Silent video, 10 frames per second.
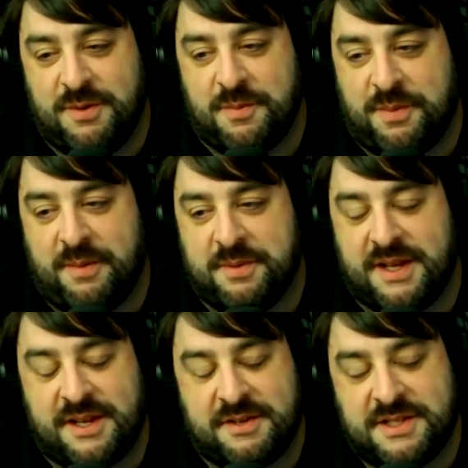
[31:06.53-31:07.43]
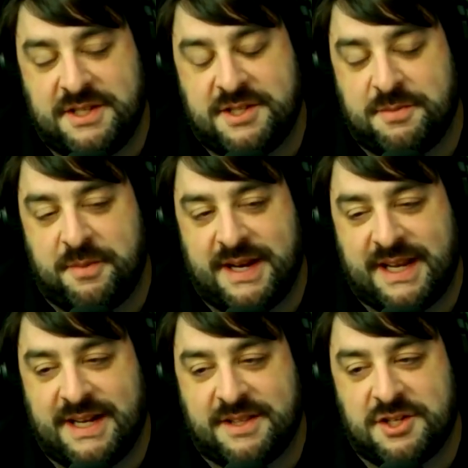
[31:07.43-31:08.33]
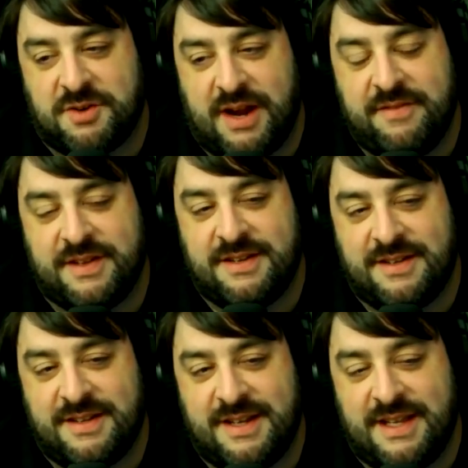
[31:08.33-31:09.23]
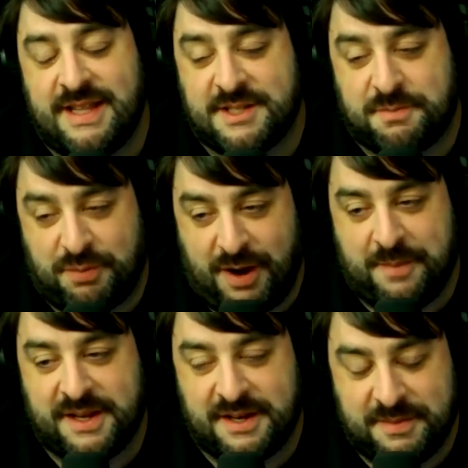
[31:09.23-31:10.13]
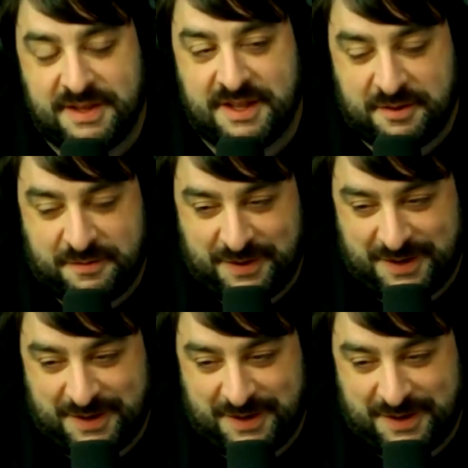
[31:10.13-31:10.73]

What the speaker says: we were probably going to go see Superman again at the drive-in, and that's probably going to be the other